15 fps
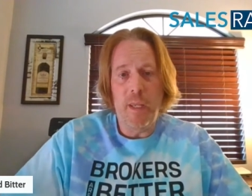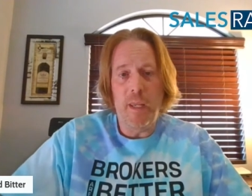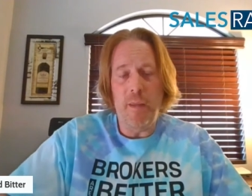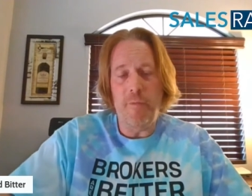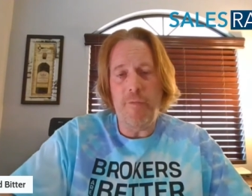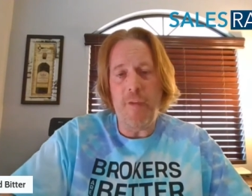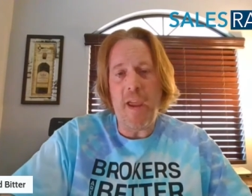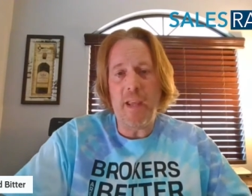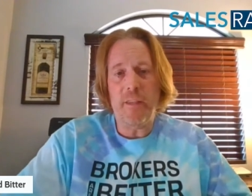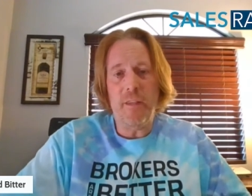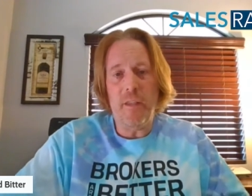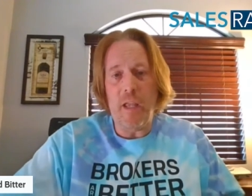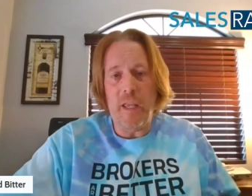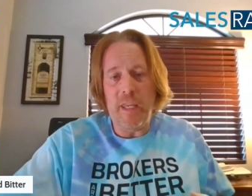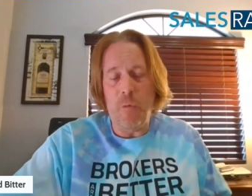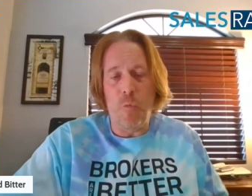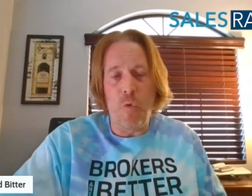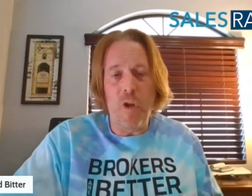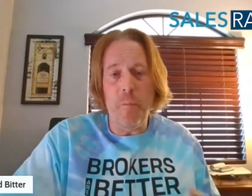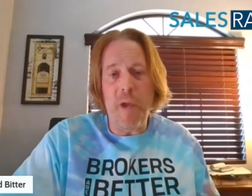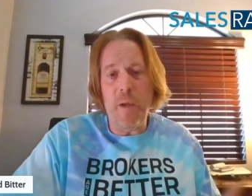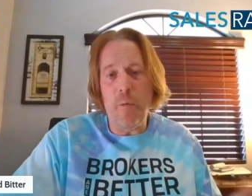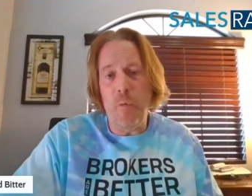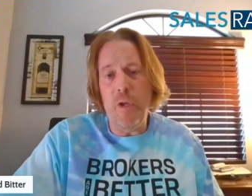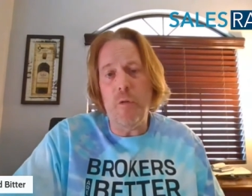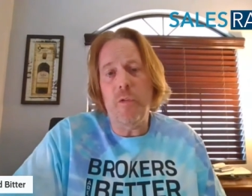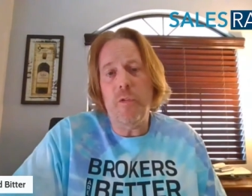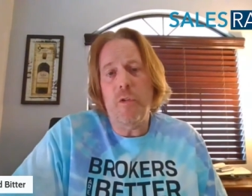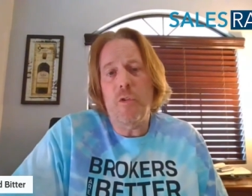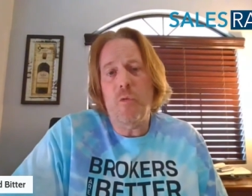In fact, one of my
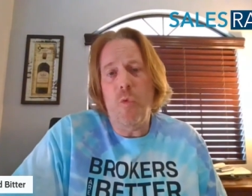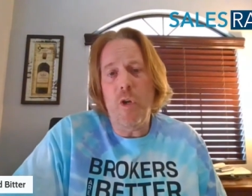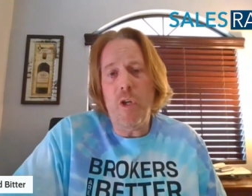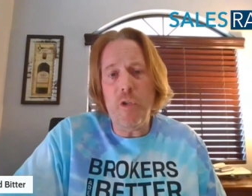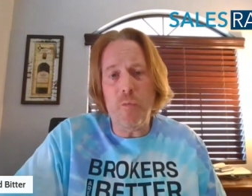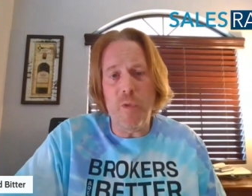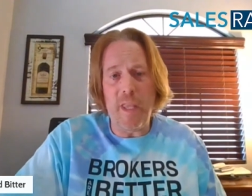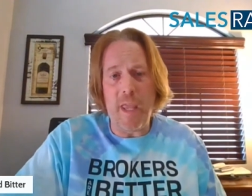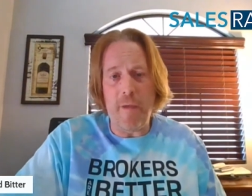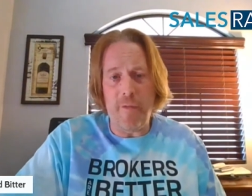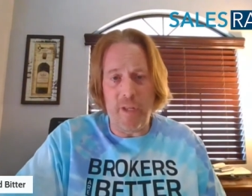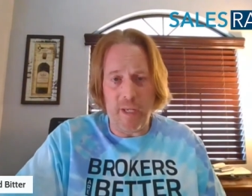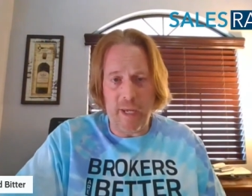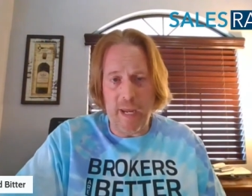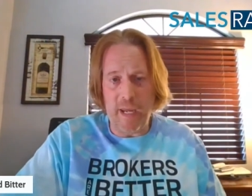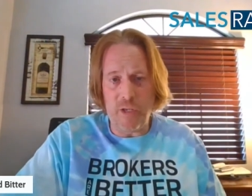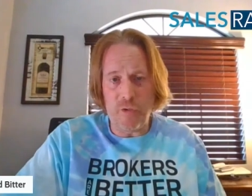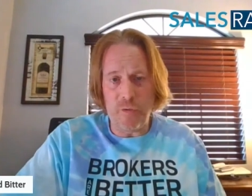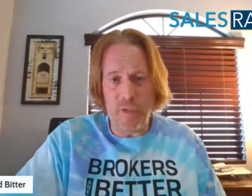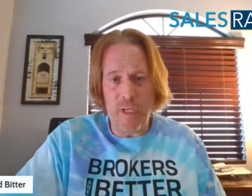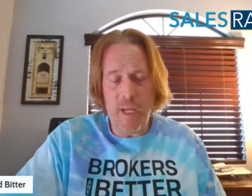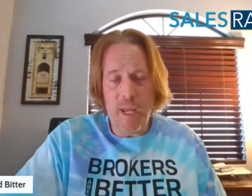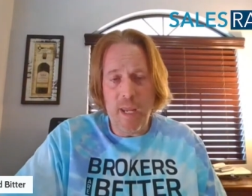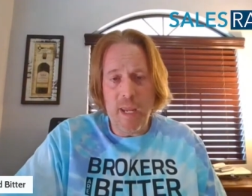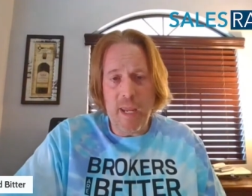realtors works with Evan occasionally,